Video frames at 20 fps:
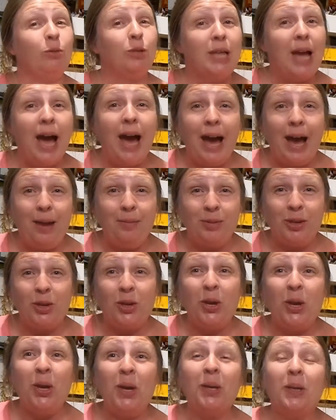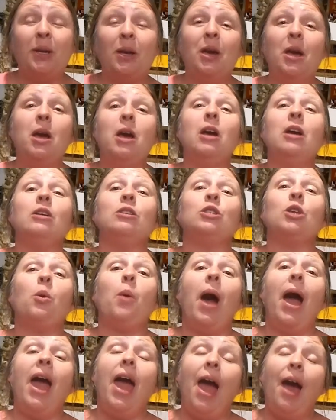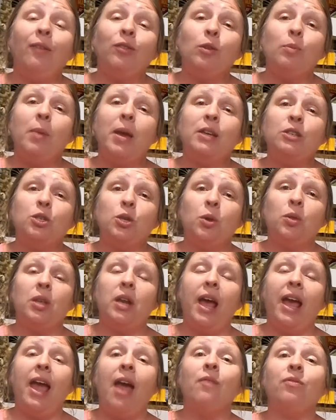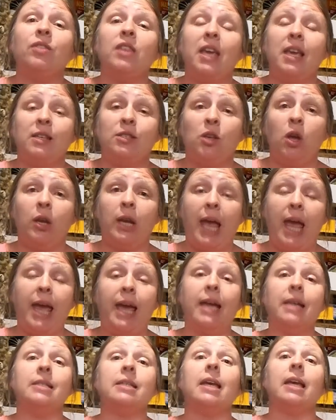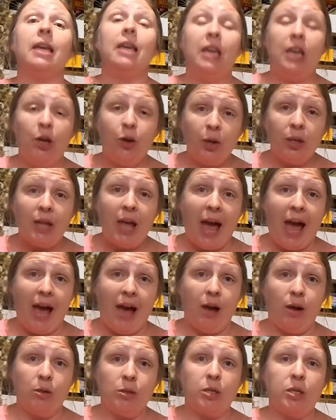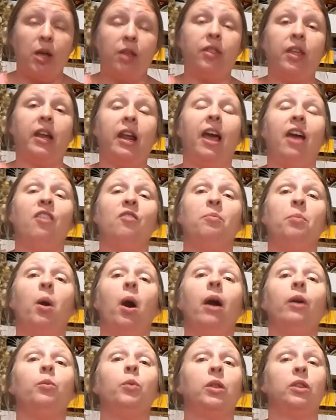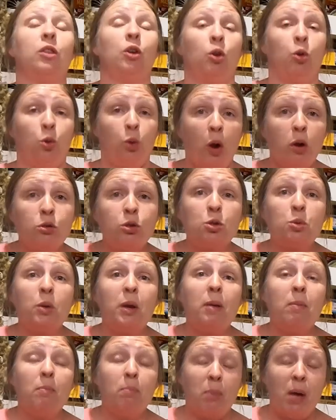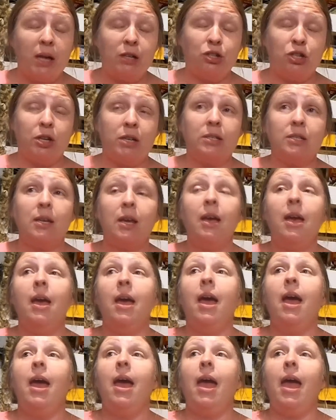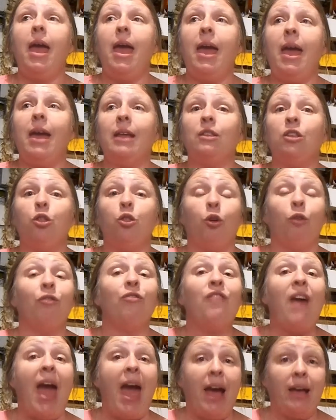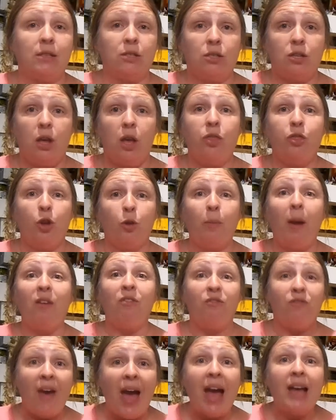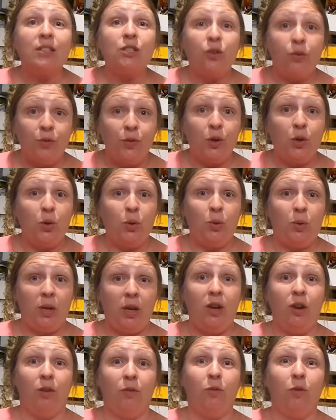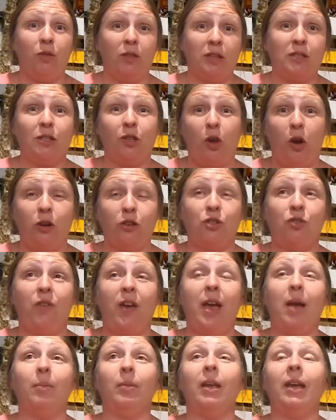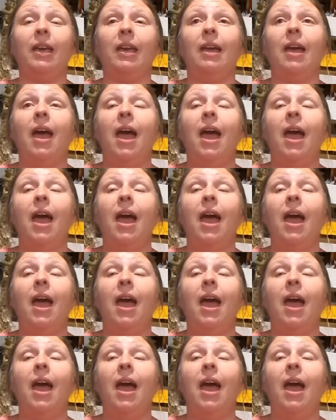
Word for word: time to cook so I have to make sure that I have things on hand here in the house that I have bought with the grocery budget and they're fast. They're my fast food here for this large family.